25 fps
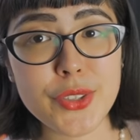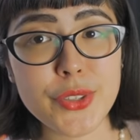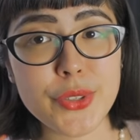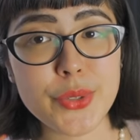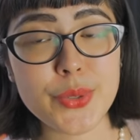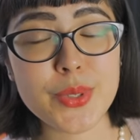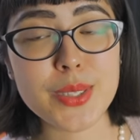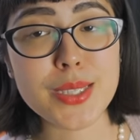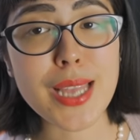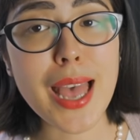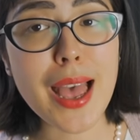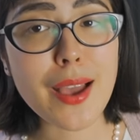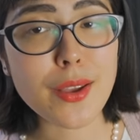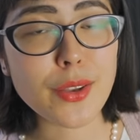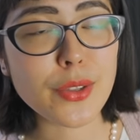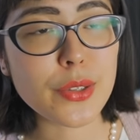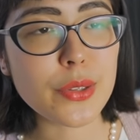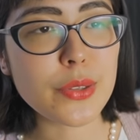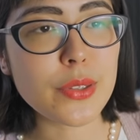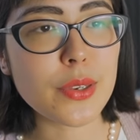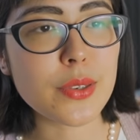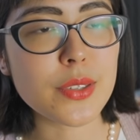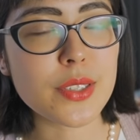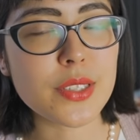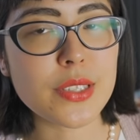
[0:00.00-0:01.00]
good to
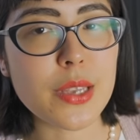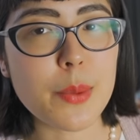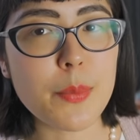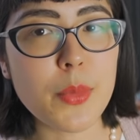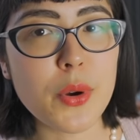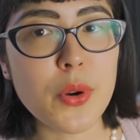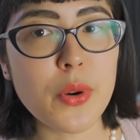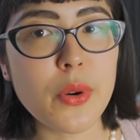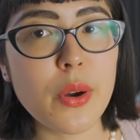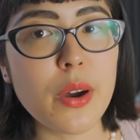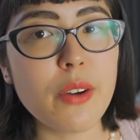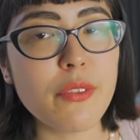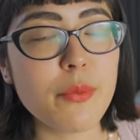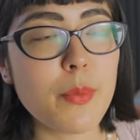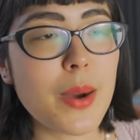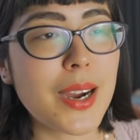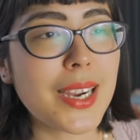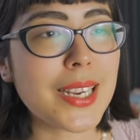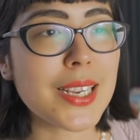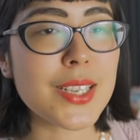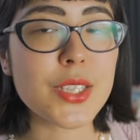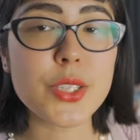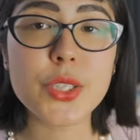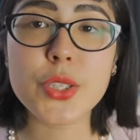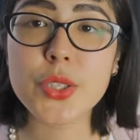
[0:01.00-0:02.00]
tackle some more of
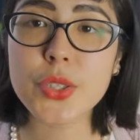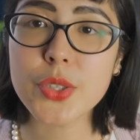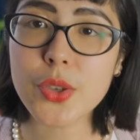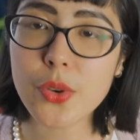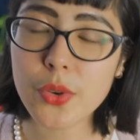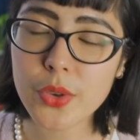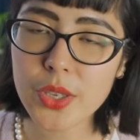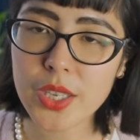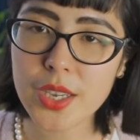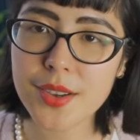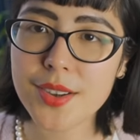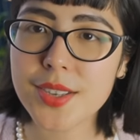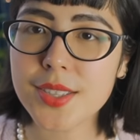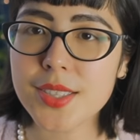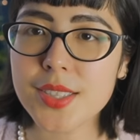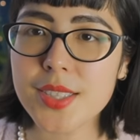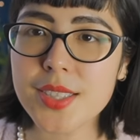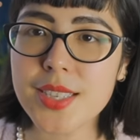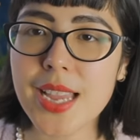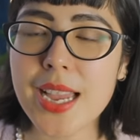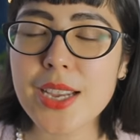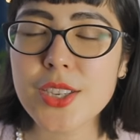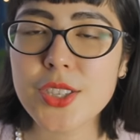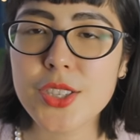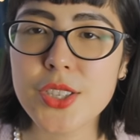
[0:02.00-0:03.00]
my sock yarn
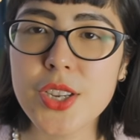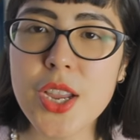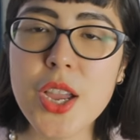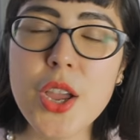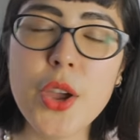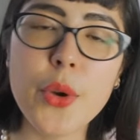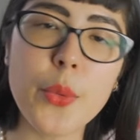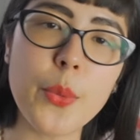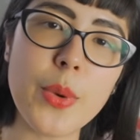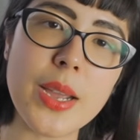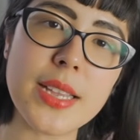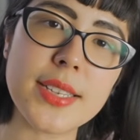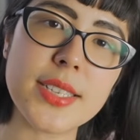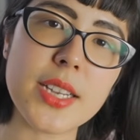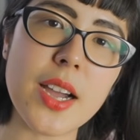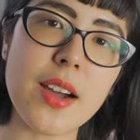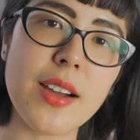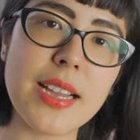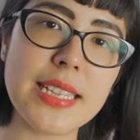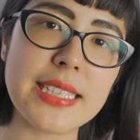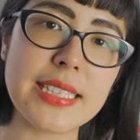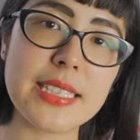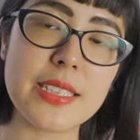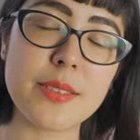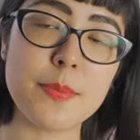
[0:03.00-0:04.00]
stash, which
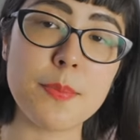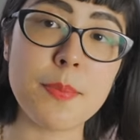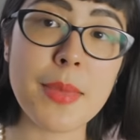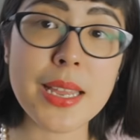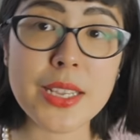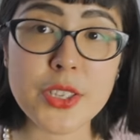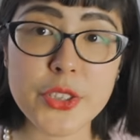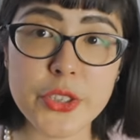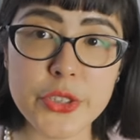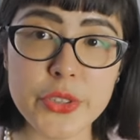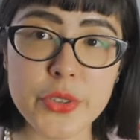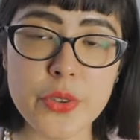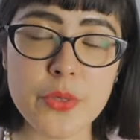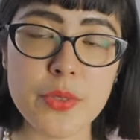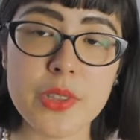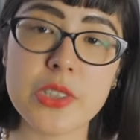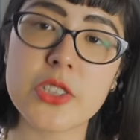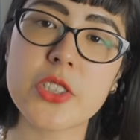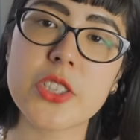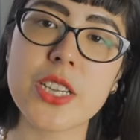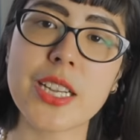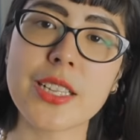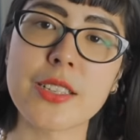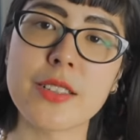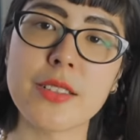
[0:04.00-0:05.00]
I did mention on
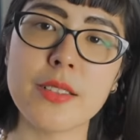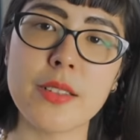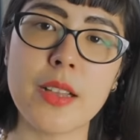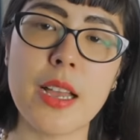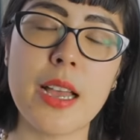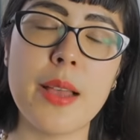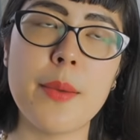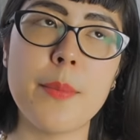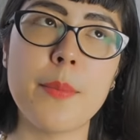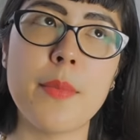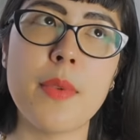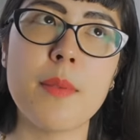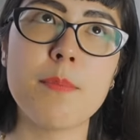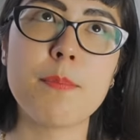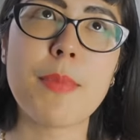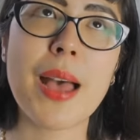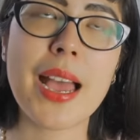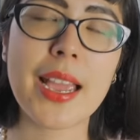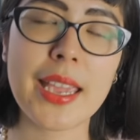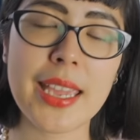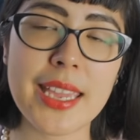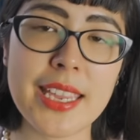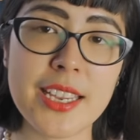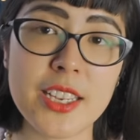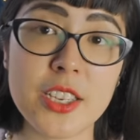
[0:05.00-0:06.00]
this channel um,
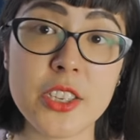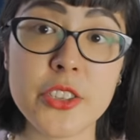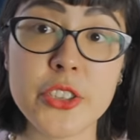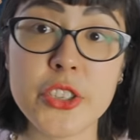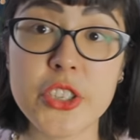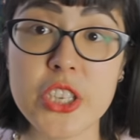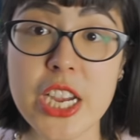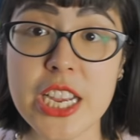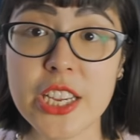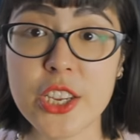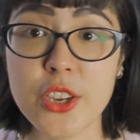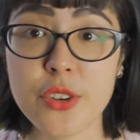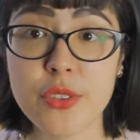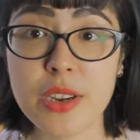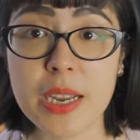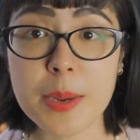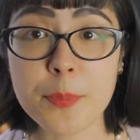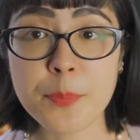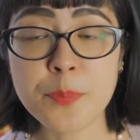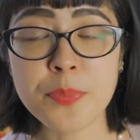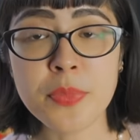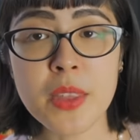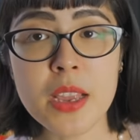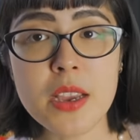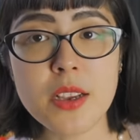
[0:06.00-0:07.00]
back in
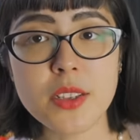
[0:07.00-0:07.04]
January.